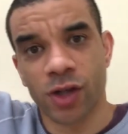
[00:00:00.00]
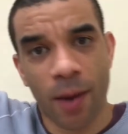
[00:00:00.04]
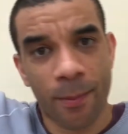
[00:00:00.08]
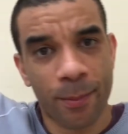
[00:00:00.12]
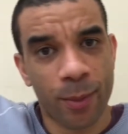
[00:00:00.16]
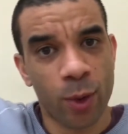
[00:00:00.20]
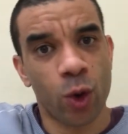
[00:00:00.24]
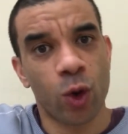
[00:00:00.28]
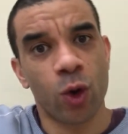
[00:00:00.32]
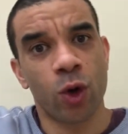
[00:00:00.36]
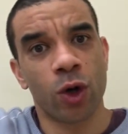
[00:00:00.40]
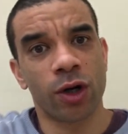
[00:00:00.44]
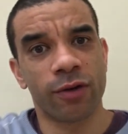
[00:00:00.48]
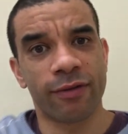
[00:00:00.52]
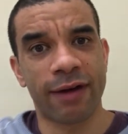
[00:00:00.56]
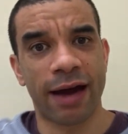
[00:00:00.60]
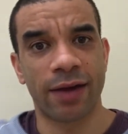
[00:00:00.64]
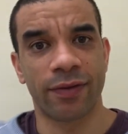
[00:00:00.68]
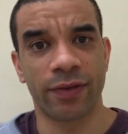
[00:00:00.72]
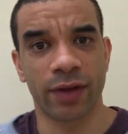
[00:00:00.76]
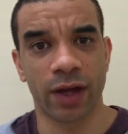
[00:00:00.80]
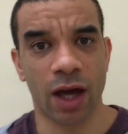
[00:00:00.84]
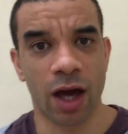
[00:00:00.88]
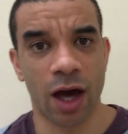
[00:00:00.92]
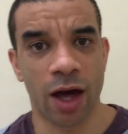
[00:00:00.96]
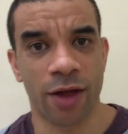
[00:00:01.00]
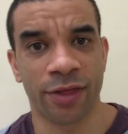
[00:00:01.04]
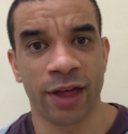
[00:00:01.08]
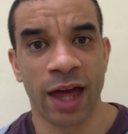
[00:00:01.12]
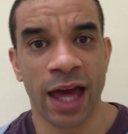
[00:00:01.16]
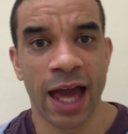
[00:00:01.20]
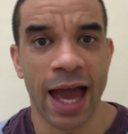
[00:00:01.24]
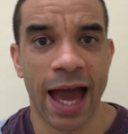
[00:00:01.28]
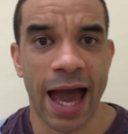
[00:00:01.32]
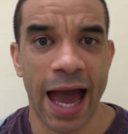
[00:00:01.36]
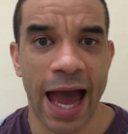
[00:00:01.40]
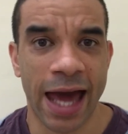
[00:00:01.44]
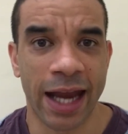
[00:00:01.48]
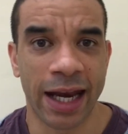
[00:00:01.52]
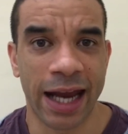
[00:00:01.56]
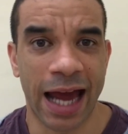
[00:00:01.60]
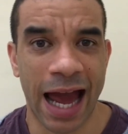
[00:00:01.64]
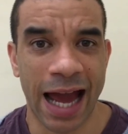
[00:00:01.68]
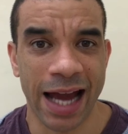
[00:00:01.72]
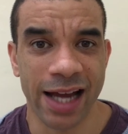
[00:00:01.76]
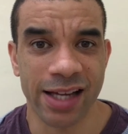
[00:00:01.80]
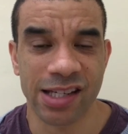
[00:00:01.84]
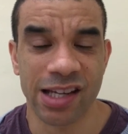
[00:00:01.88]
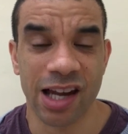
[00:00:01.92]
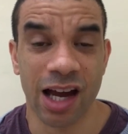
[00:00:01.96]
up all around the Earth, and it
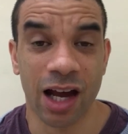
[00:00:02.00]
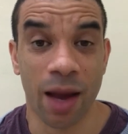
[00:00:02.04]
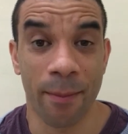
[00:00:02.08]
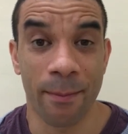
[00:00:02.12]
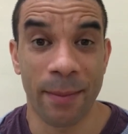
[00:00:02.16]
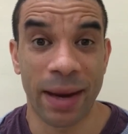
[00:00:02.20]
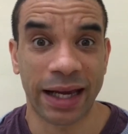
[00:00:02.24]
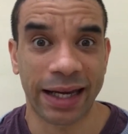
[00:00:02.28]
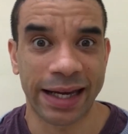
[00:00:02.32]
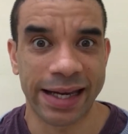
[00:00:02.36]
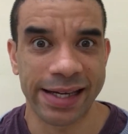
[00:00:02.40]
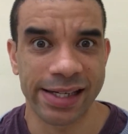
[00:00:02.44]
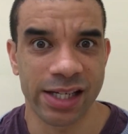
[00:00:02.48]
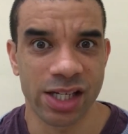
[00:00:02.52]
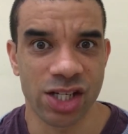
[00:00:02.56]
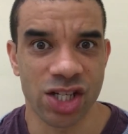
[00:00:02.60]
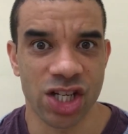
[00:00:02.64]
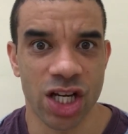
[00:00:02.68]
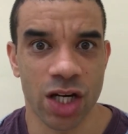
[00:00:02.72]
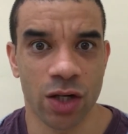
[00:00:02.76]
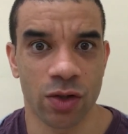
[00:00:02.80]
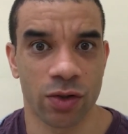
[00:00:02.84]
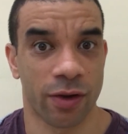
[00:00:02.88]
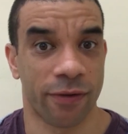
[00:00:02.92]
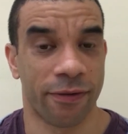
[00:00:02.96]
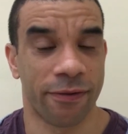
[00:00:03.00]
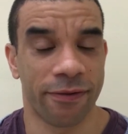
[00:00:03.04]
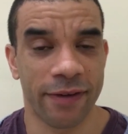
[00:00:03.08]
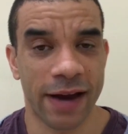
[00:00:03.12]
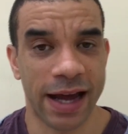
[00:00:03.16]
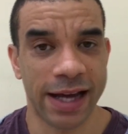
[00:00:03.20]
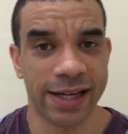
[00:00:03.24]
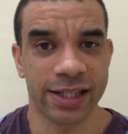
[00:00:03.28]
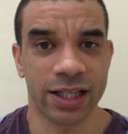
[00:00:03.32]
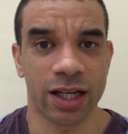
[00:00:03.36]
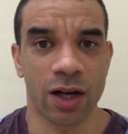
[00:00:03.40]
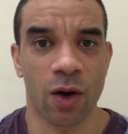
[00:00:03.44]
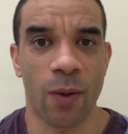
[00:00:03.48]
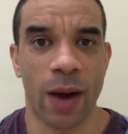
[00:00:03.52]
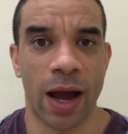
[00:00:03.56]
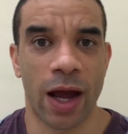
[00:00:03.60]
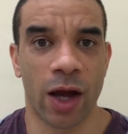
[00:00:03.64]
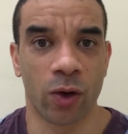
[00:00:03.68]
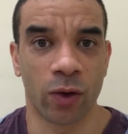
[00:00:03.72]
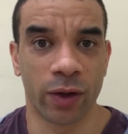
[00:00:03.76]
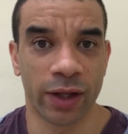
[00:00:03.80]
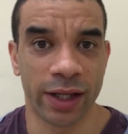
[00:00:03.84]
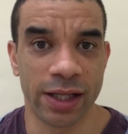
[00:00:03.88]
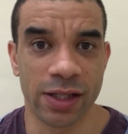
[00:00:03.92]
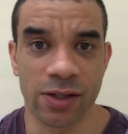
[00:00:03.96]
acts like a magnetic shield, deflecting away
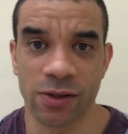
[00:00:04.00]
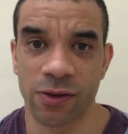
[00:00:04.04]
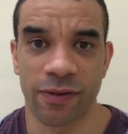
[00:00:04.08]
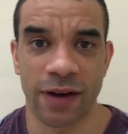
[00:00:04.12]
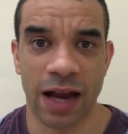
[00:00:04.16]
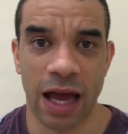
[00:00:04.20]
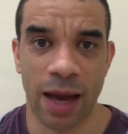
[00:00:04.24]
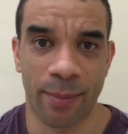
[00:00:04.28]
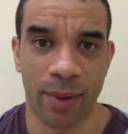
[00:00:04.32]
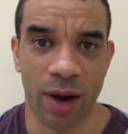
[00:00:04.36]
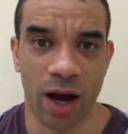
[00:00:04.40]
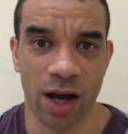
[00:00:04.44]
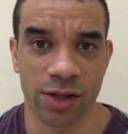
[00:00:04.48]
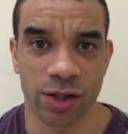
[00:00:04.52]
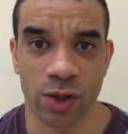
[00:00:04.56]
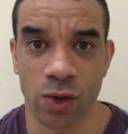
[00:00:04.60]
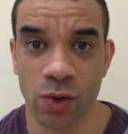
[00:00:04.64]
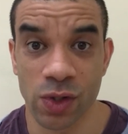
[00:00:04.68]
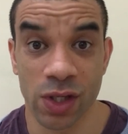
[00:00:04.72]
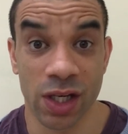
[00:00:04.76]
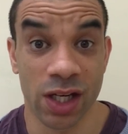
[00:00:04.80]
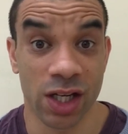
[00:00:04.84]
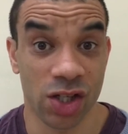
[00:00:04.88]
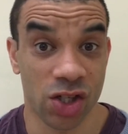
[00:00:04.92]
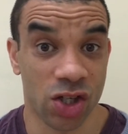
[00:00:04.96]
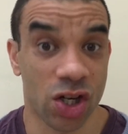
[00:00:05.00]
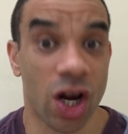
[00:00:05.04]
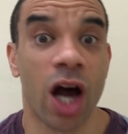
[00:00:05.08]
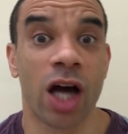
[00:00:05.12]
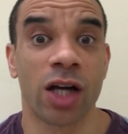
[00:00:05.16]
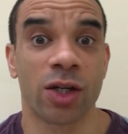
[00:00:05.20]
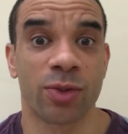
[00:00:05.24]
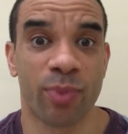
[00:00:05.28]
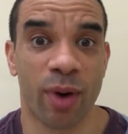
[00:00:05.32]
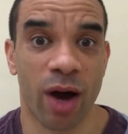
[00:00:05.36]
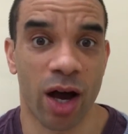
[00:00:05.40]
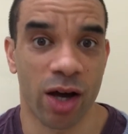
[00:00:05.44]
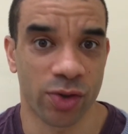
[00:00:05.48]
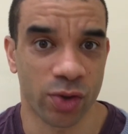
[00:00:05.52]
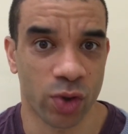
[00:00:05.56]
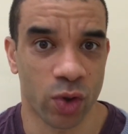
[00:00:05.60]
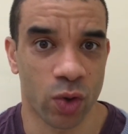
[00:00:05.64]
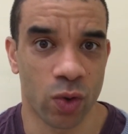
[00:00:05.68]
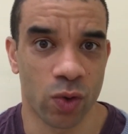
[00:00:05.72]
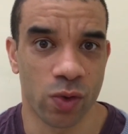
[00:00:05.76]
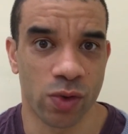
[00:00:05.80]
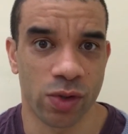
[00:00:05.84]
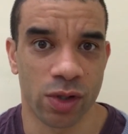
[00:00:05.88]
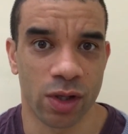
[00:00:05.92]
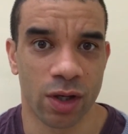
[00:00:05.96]
all these flare particles and these charged
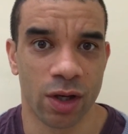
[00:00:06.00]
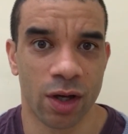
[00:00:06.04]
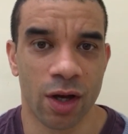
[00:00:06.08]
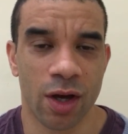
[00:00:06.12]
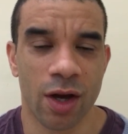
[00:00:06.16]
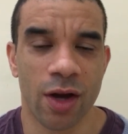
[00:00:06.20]
particles.